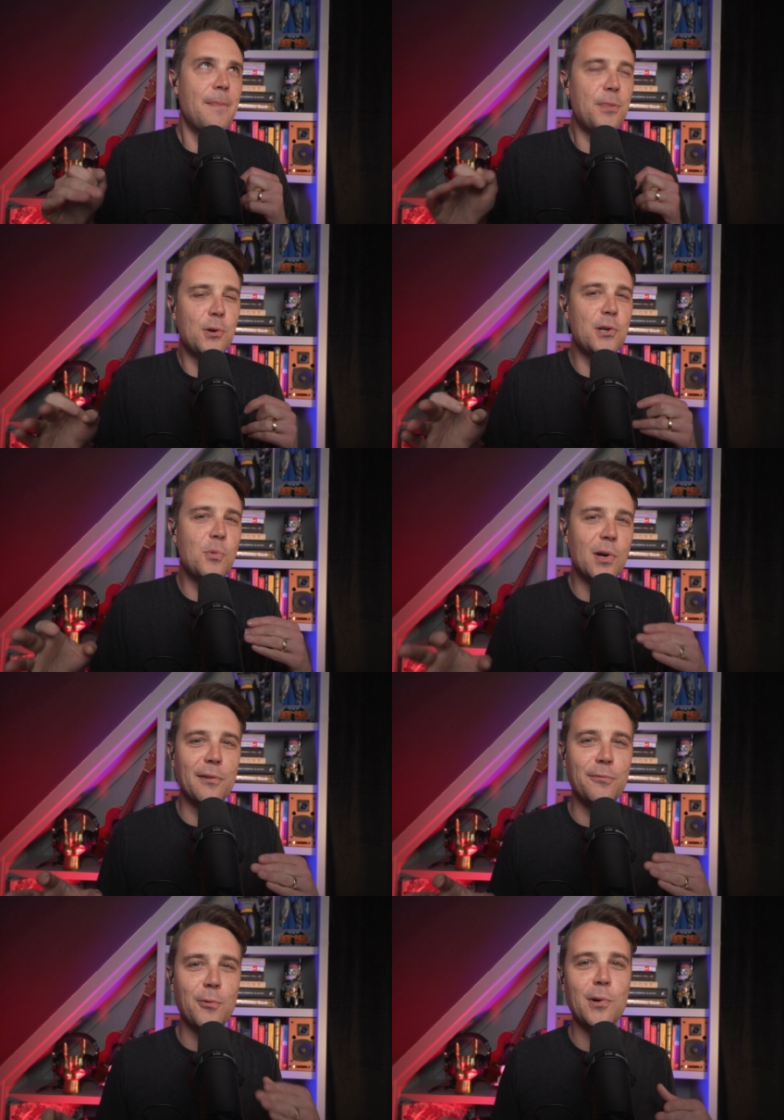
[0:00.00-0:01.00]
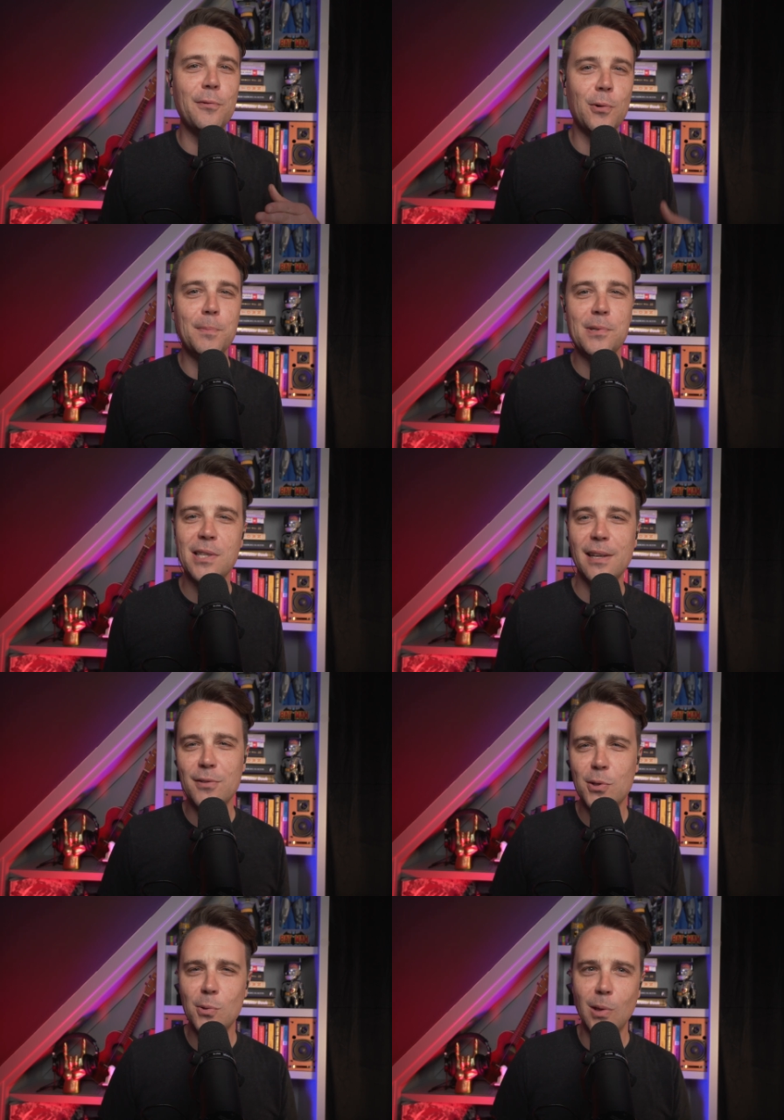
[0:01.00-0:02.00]
31 to 44% of
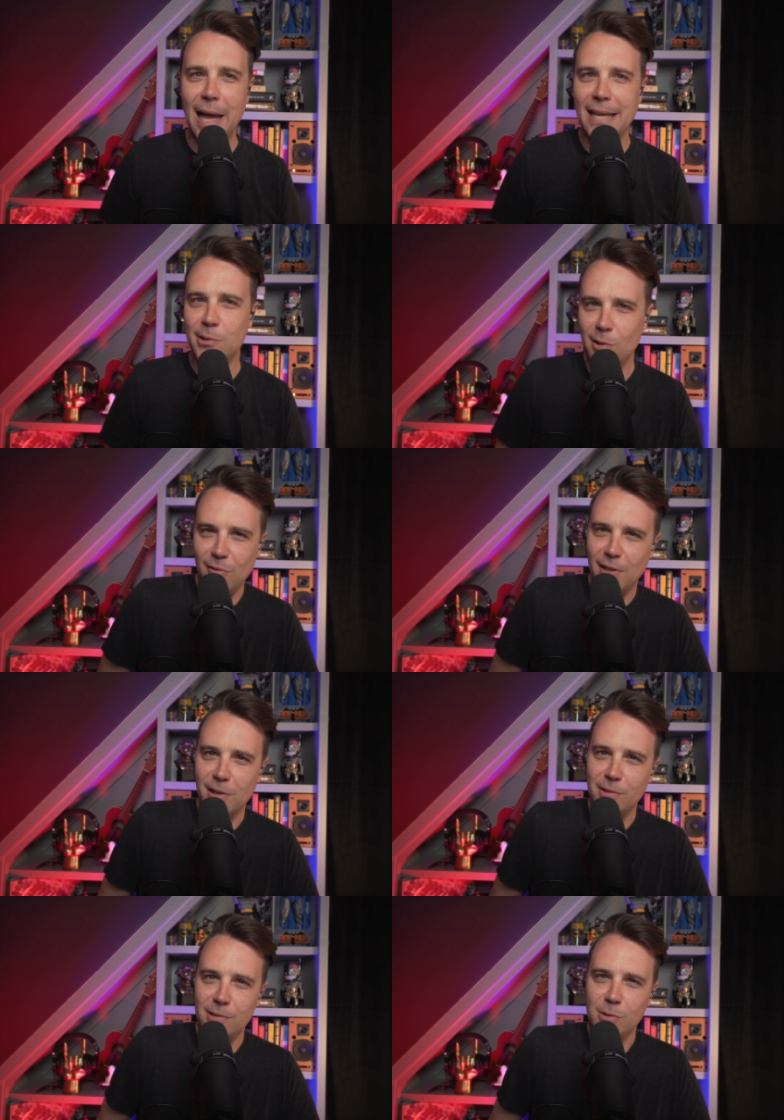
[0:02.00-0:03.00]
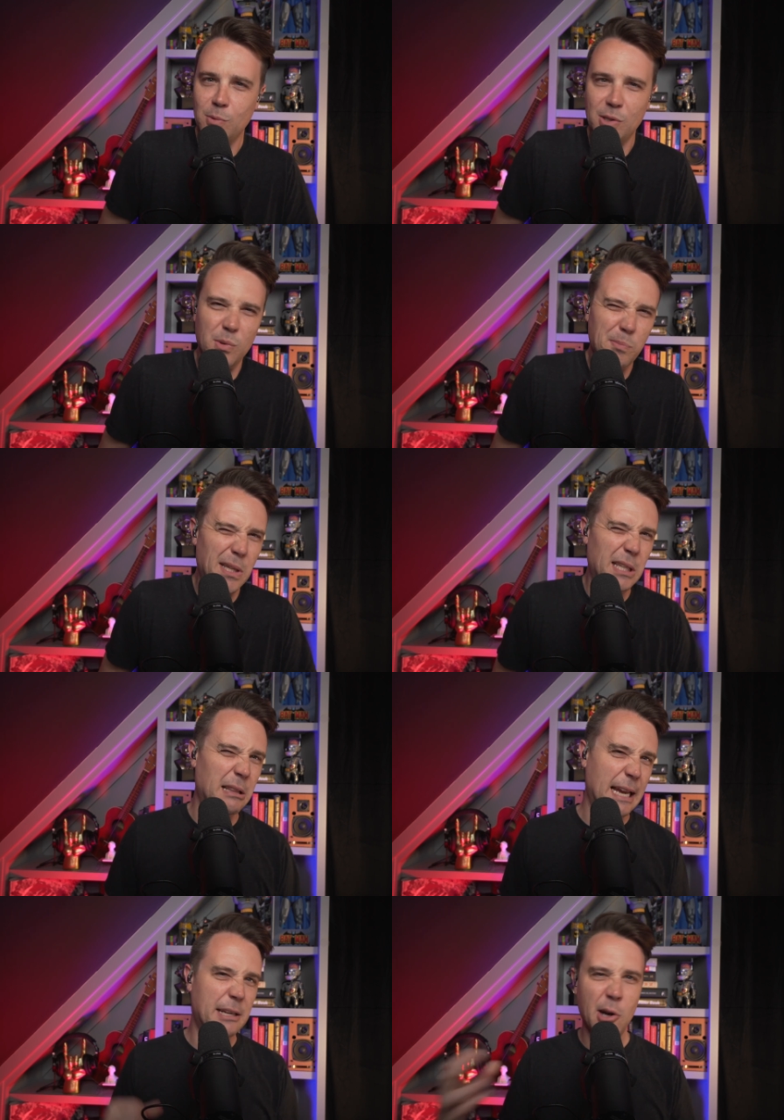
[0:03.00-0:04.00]
new light duty vehicles, which would be
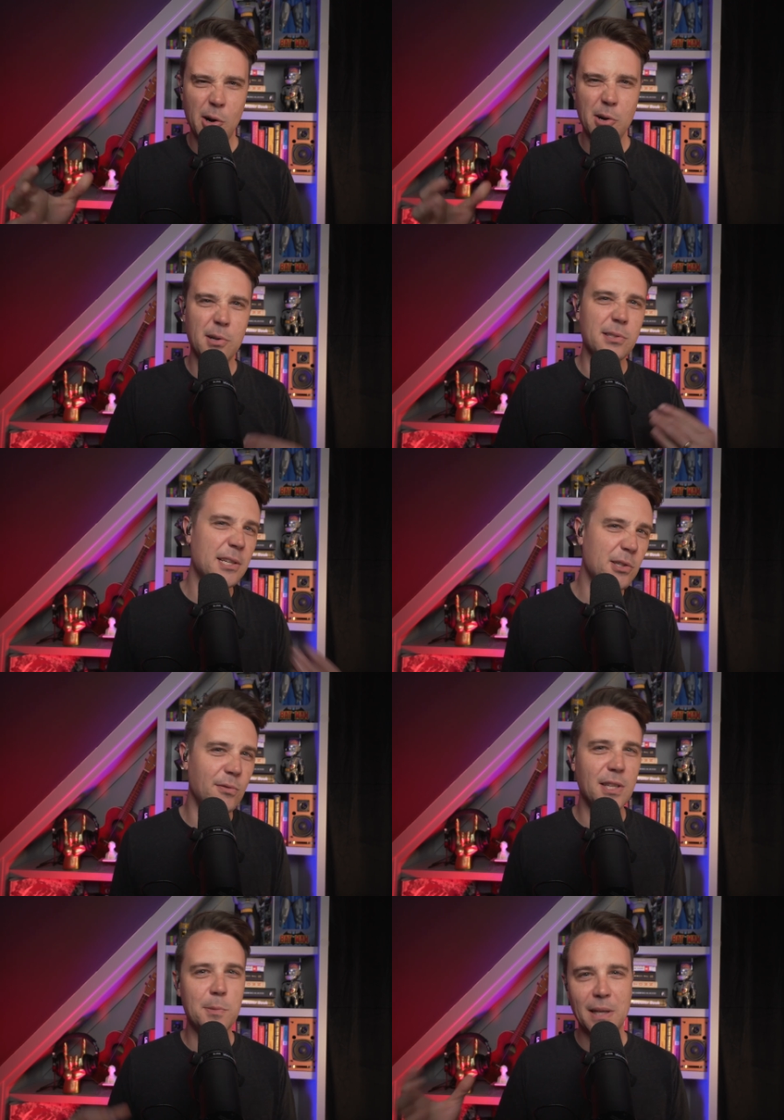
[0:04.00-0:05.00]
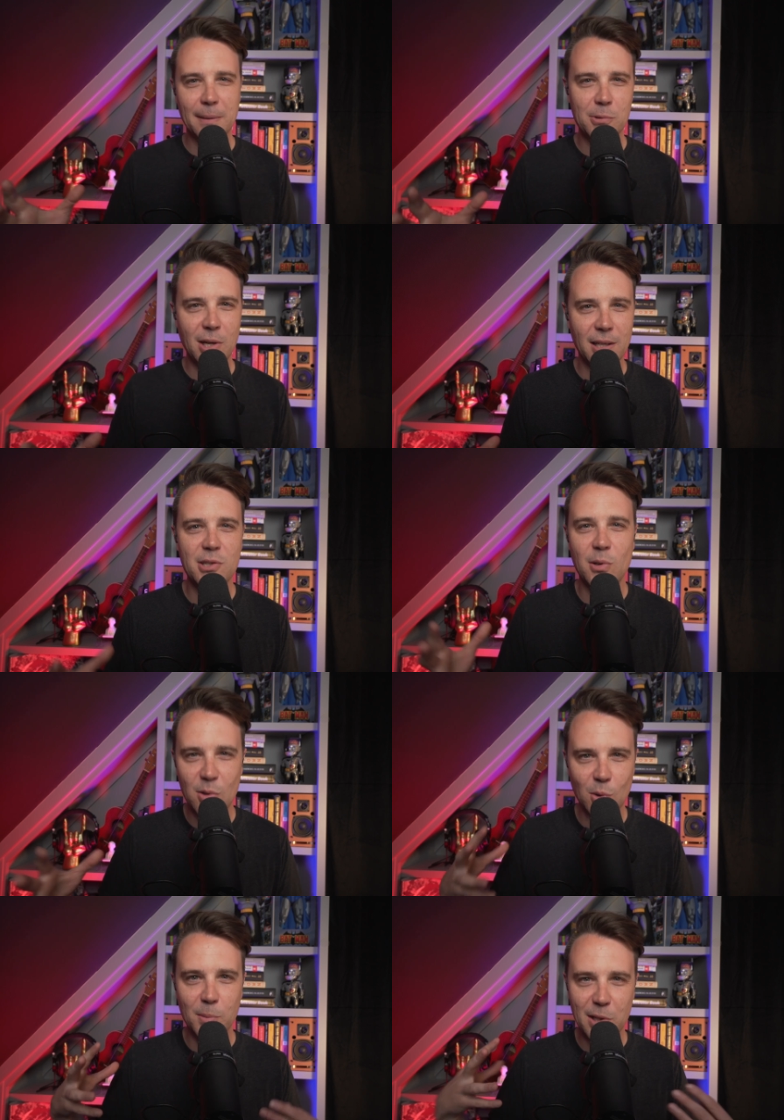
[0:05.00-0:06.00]
like cars, SUVs, pickup trucks, you know, the
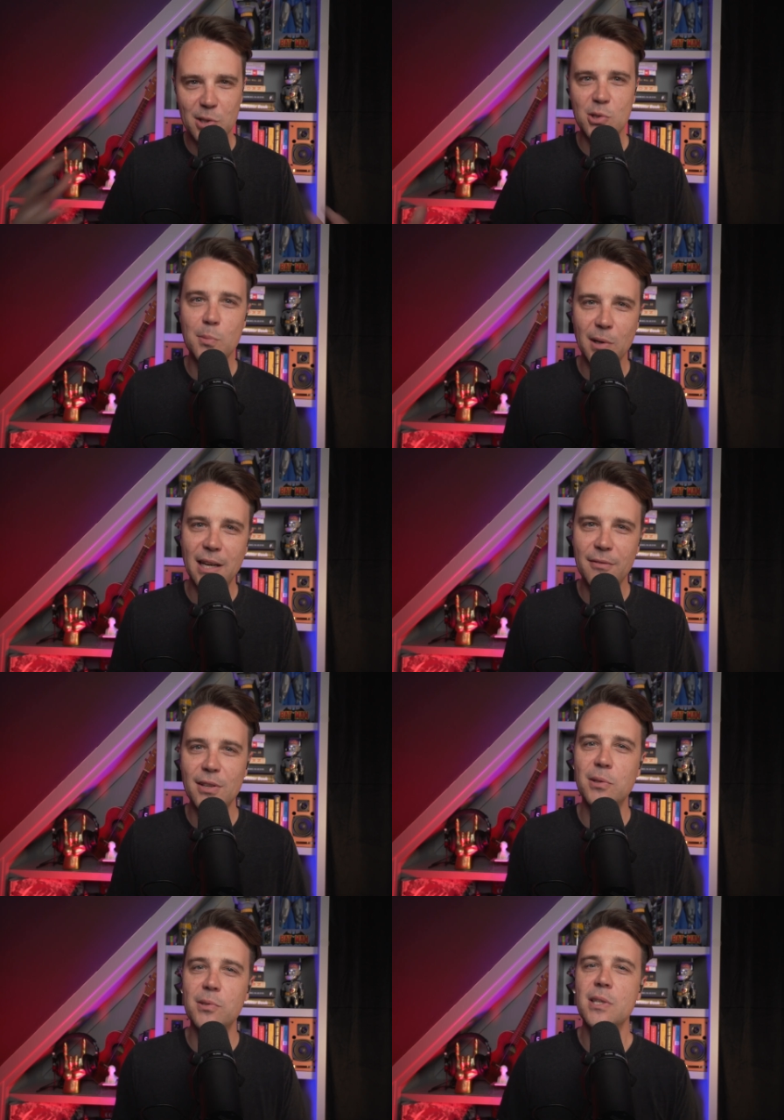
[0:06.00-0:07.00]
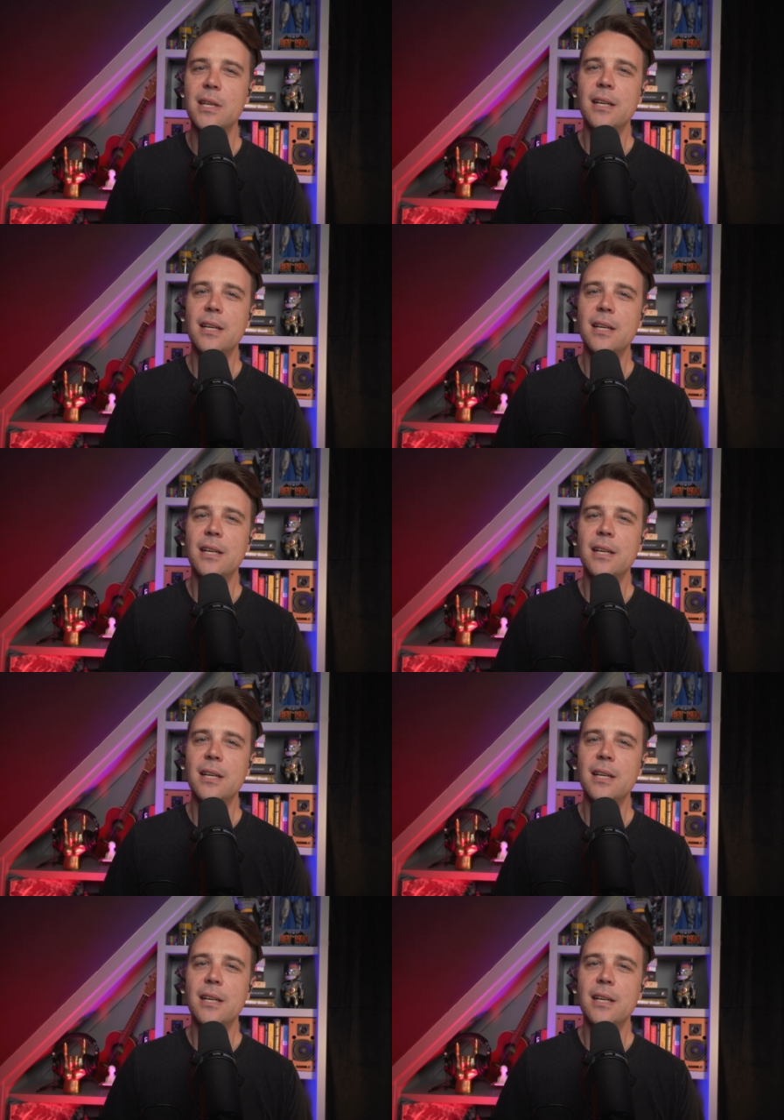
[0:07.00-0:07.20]
normal consumer kind of vehicles,